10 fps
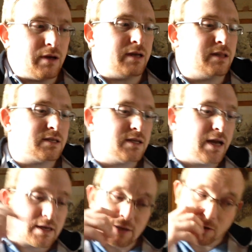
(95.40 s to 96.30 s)
in this
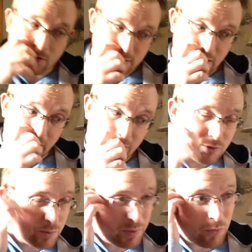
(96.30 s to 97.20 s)
next lot. It
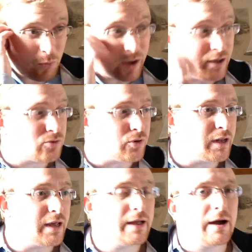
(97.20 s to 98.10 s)
was a bit weird,
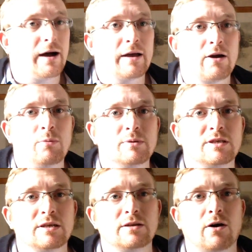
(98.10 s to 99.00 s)
really. I
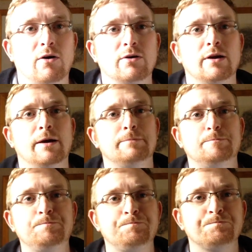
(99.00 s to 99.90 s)
commented on,